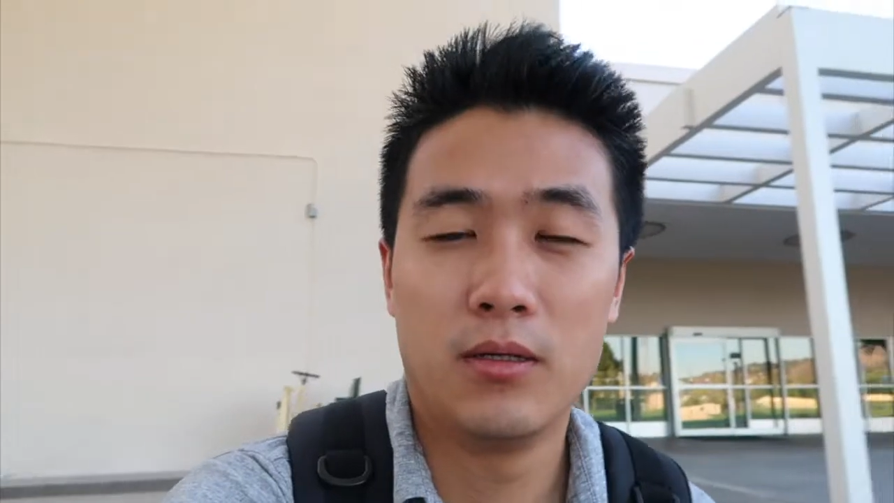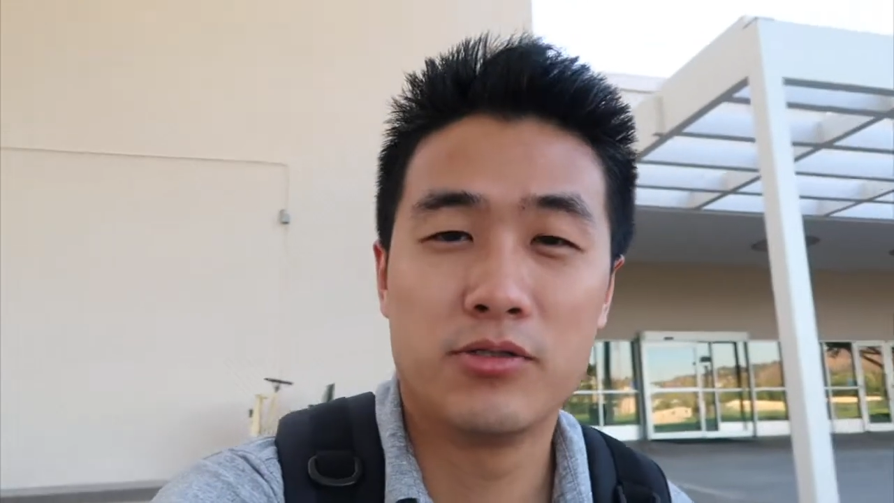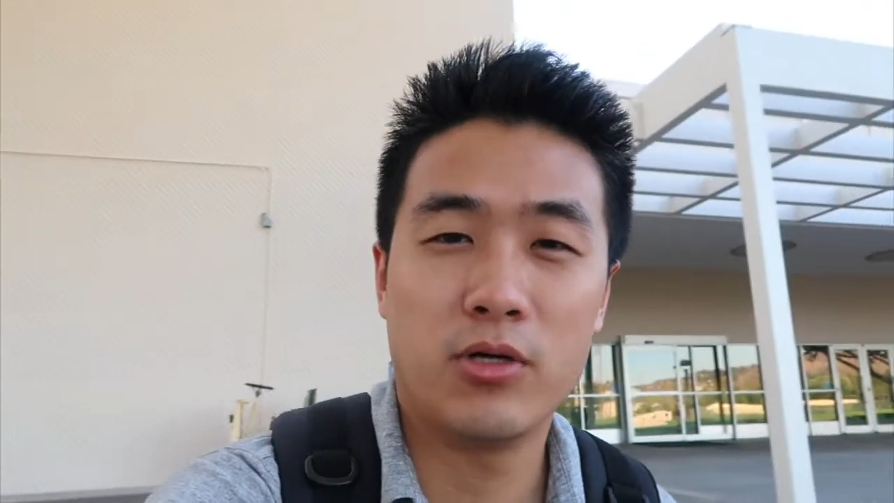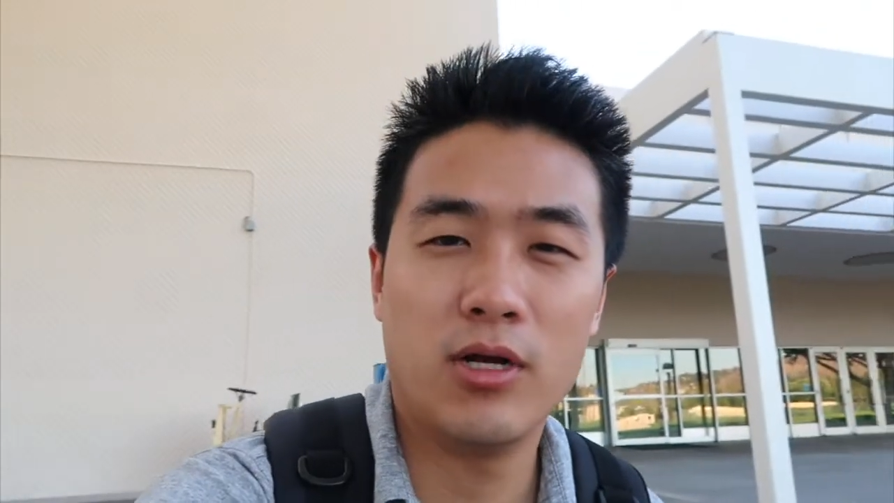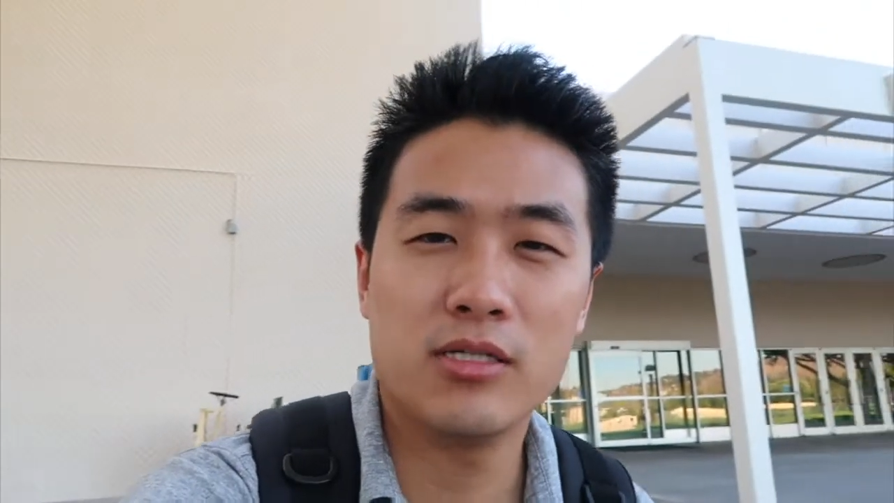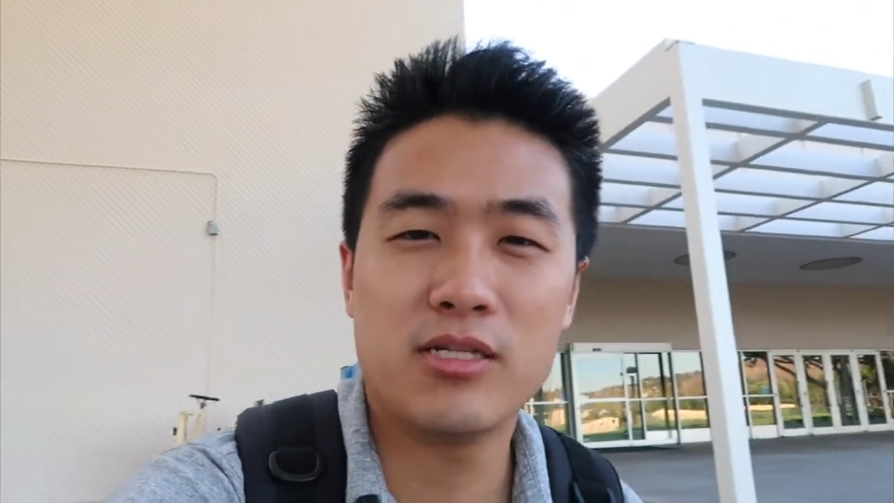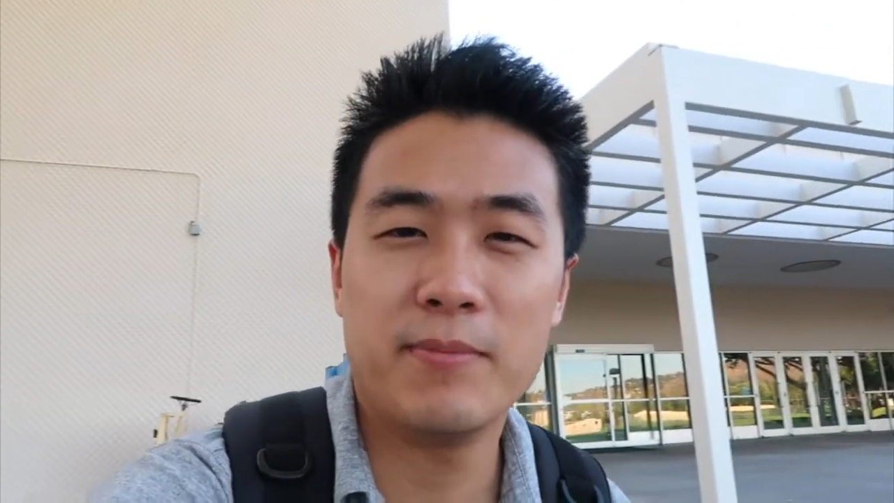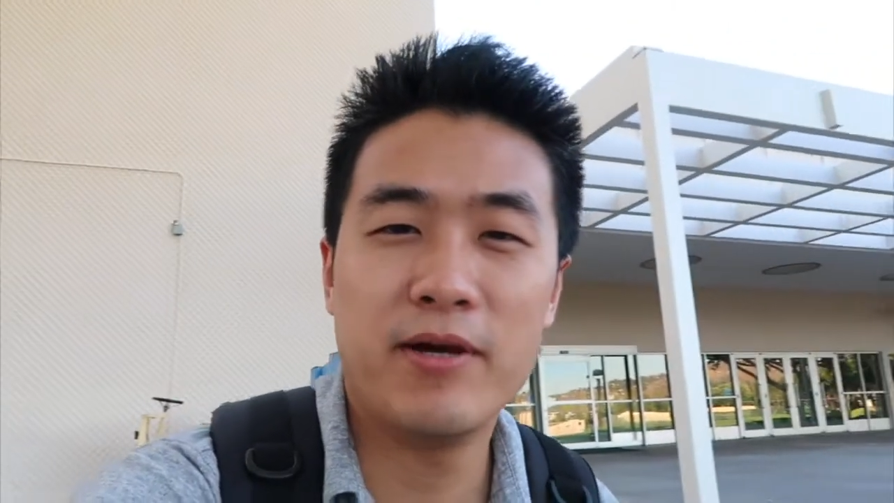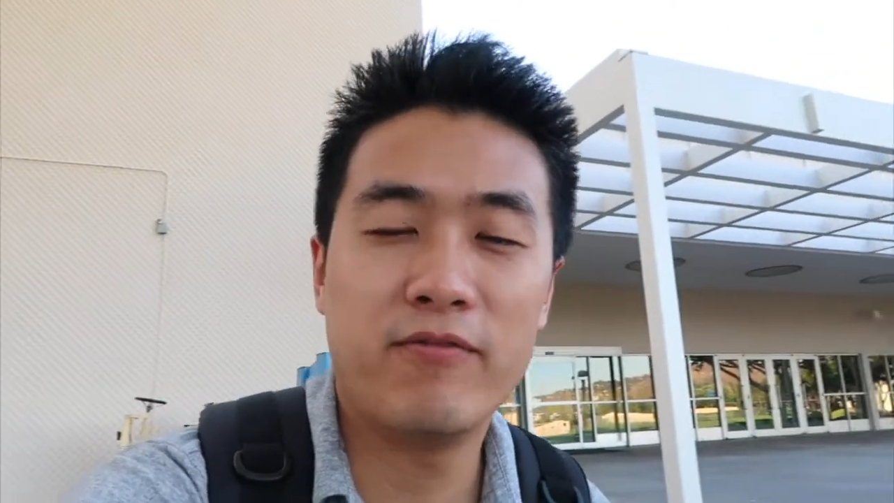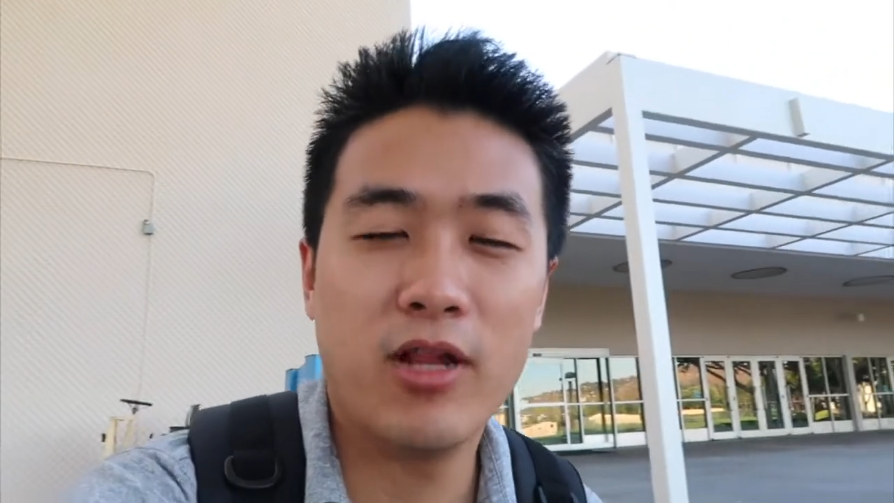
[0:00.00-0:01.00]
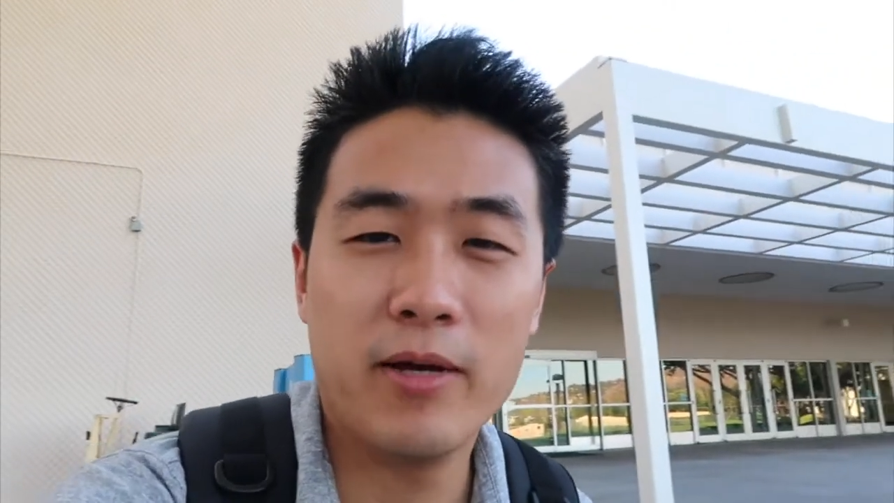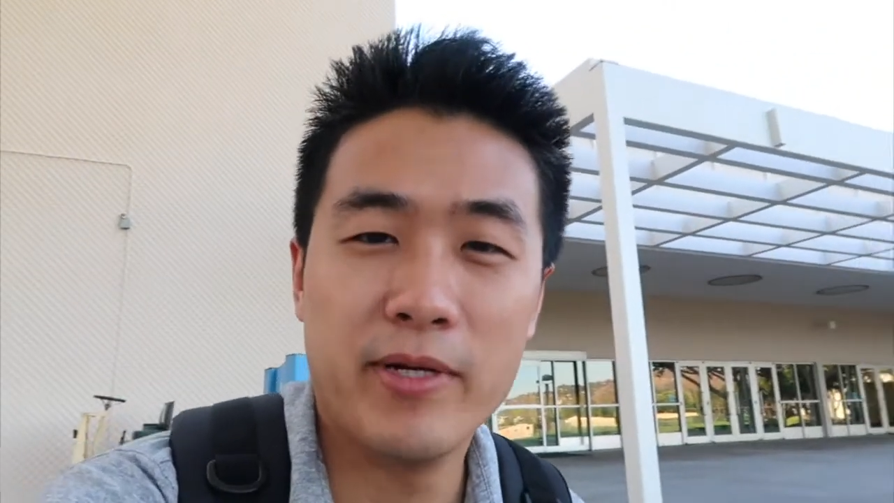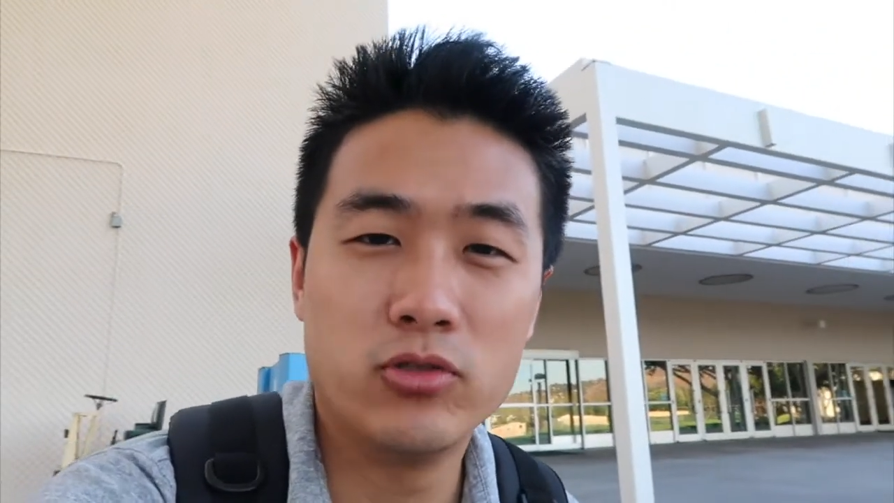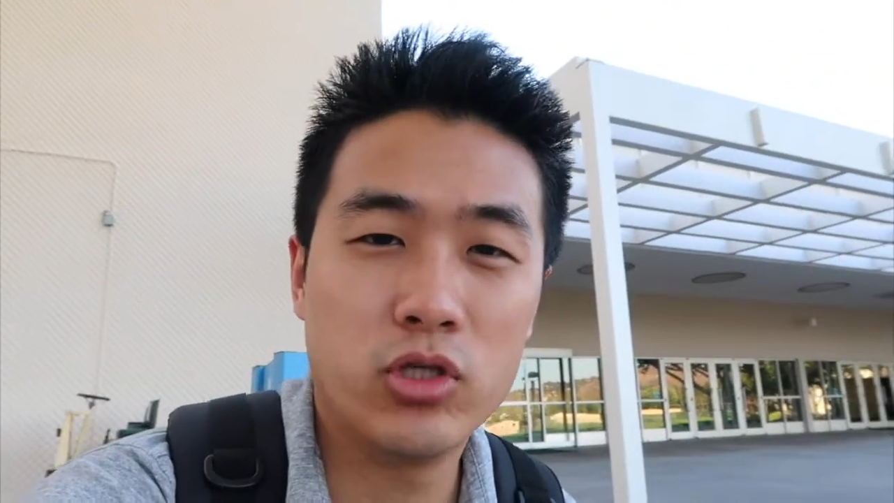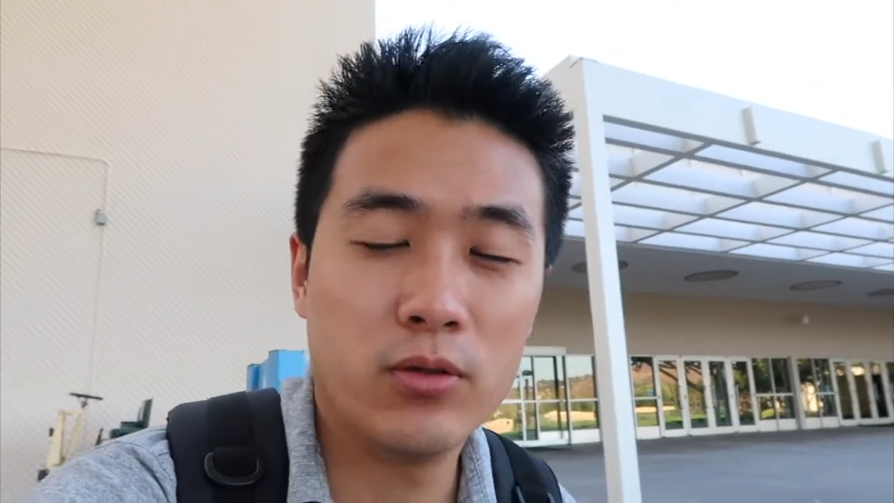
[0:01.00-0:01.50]
So last time I fly
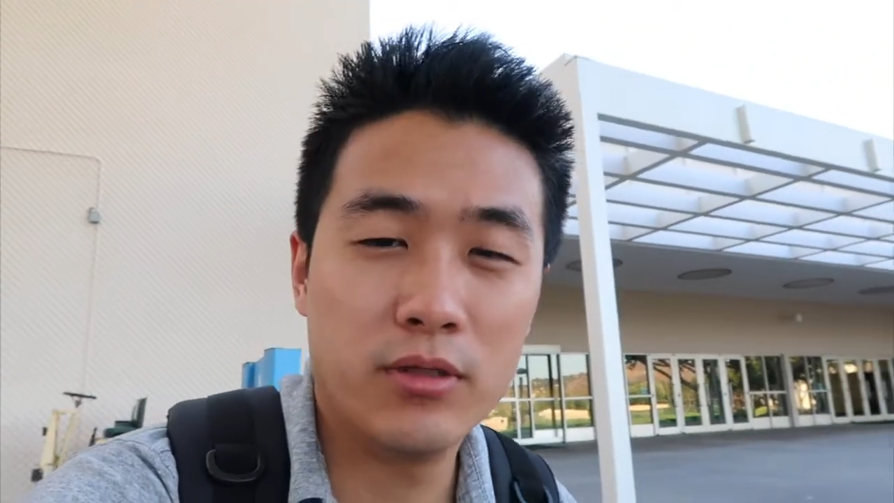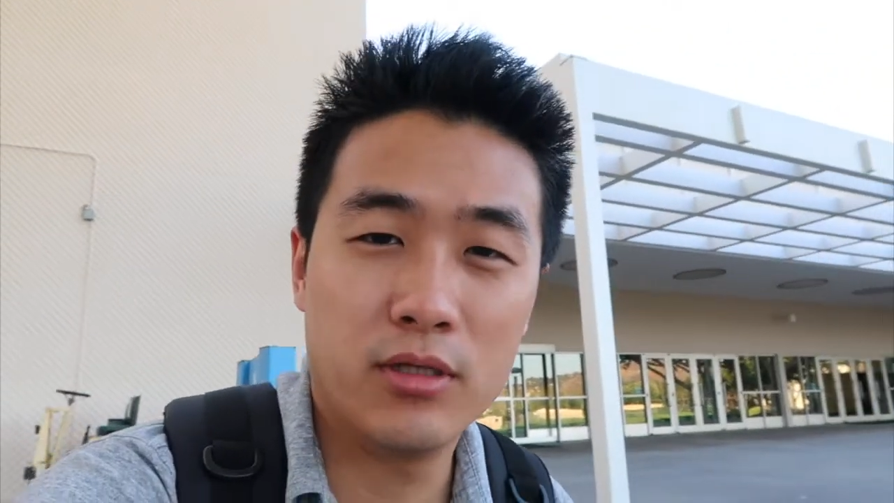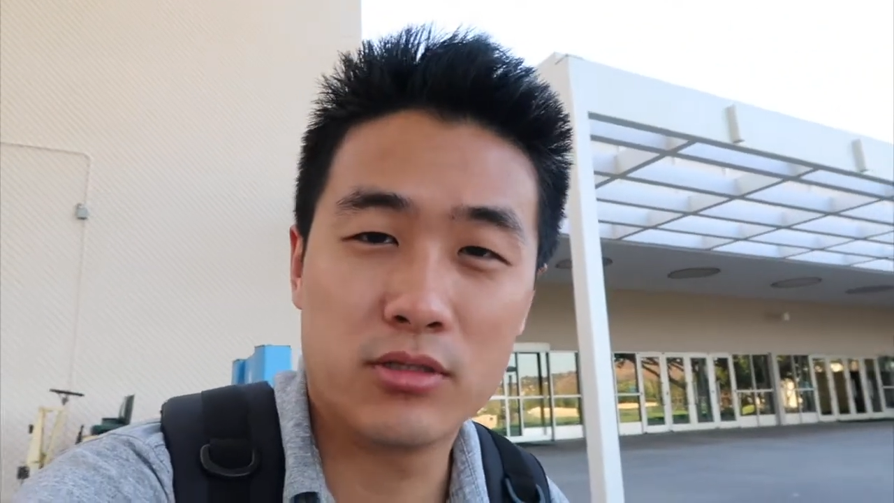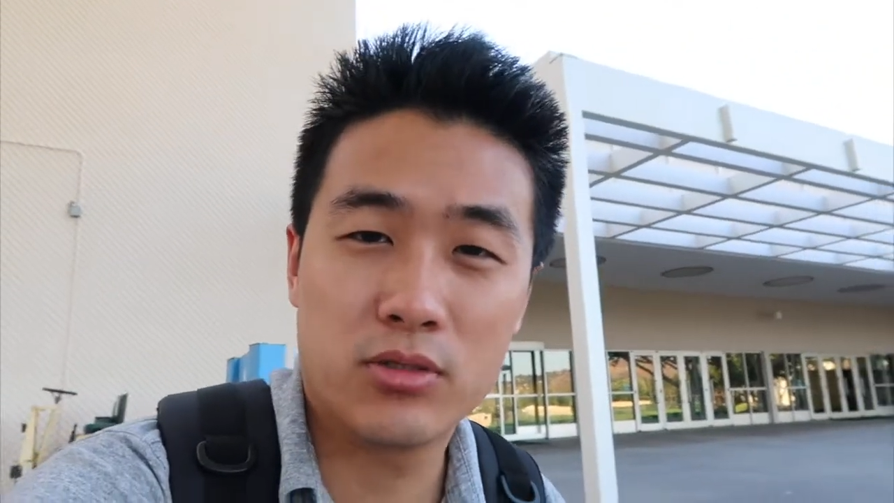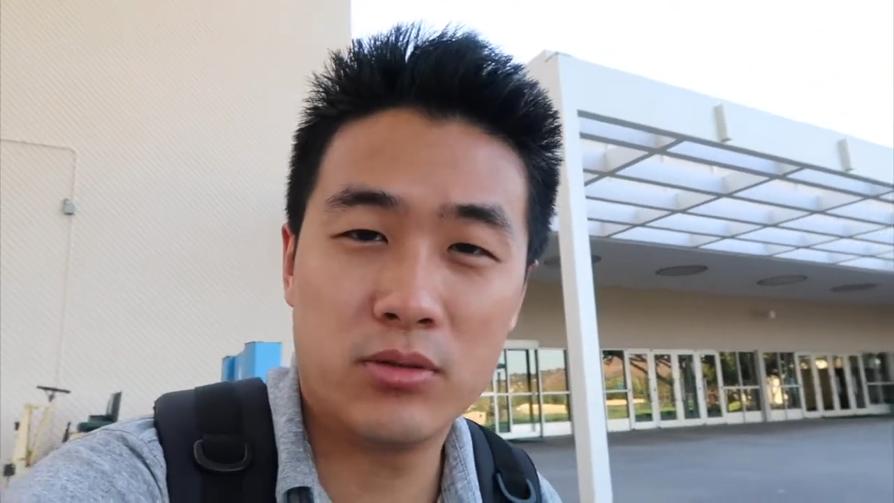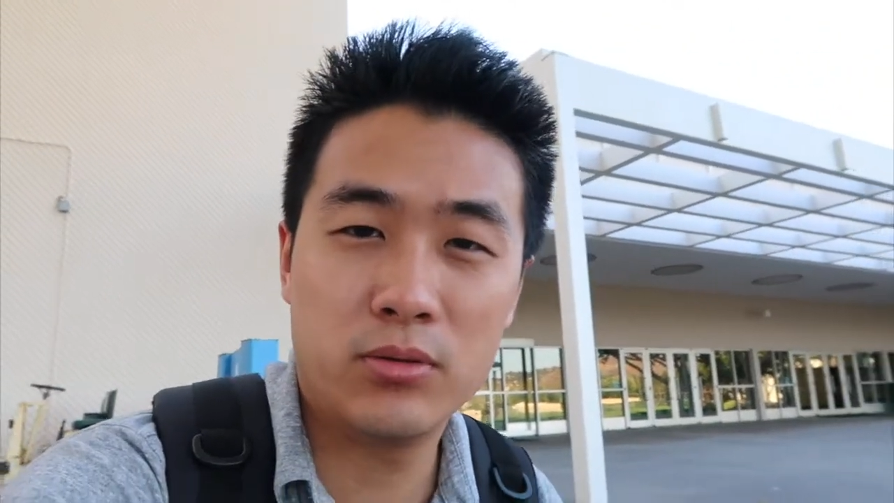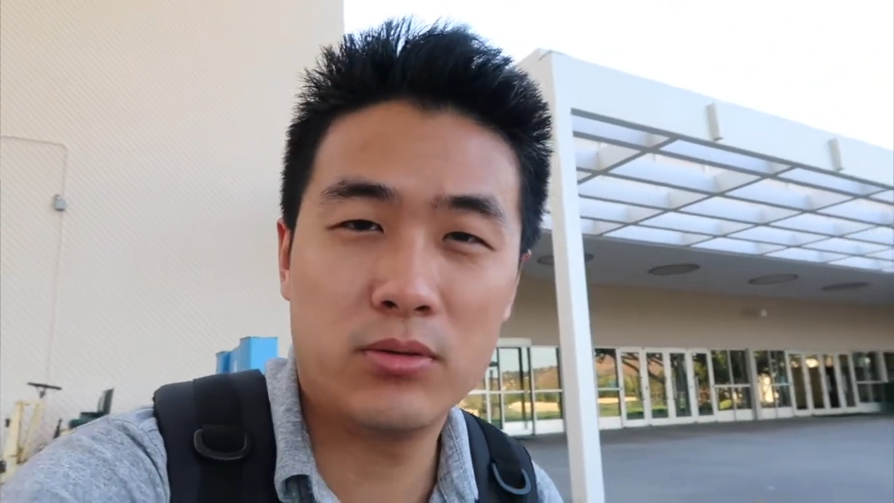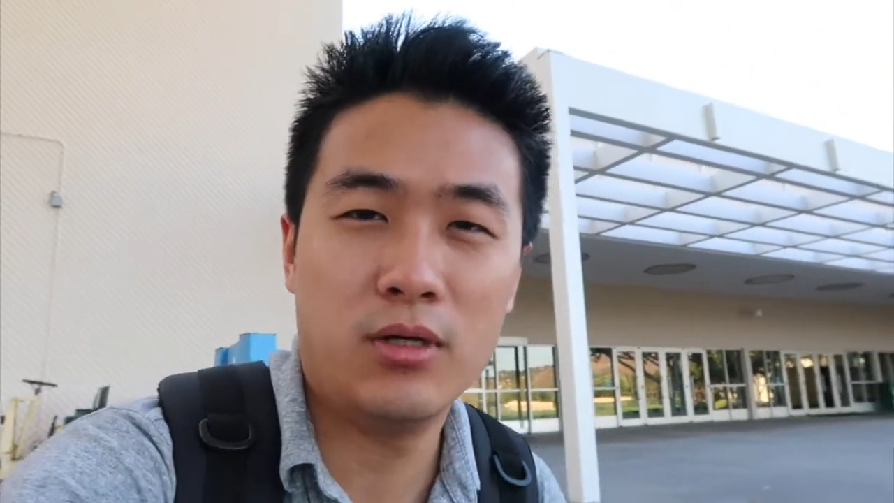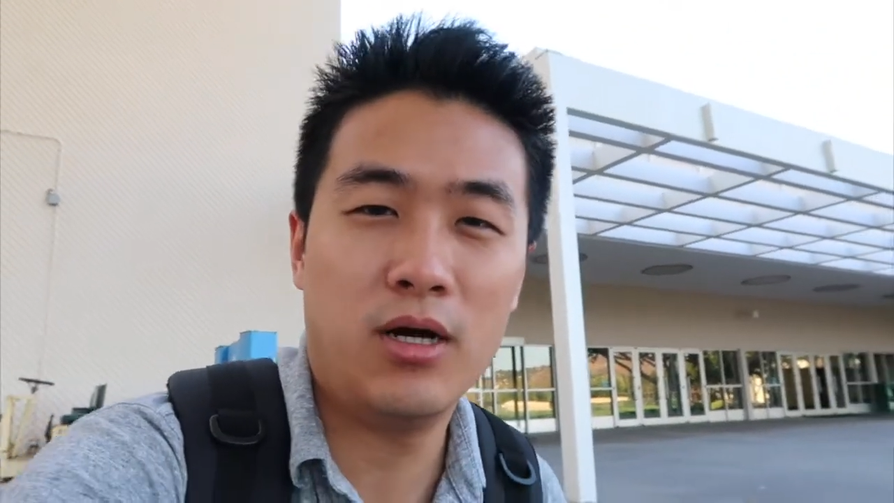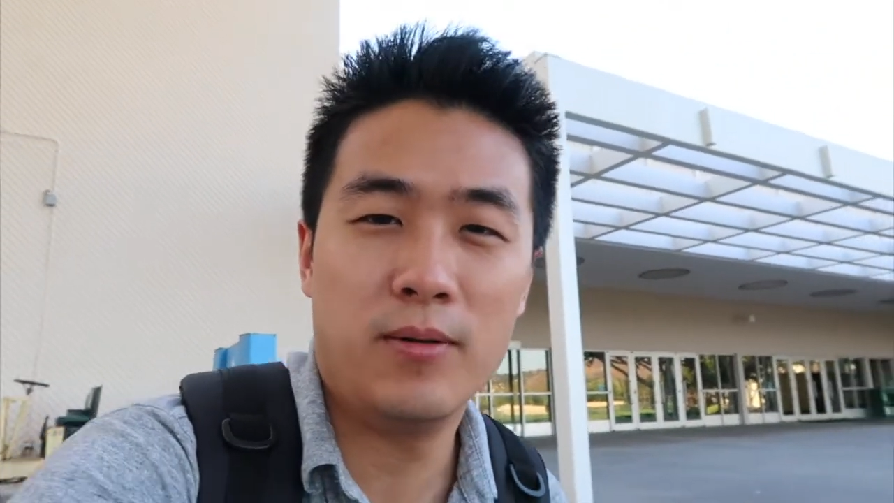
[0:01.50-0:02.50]
my drone in the school,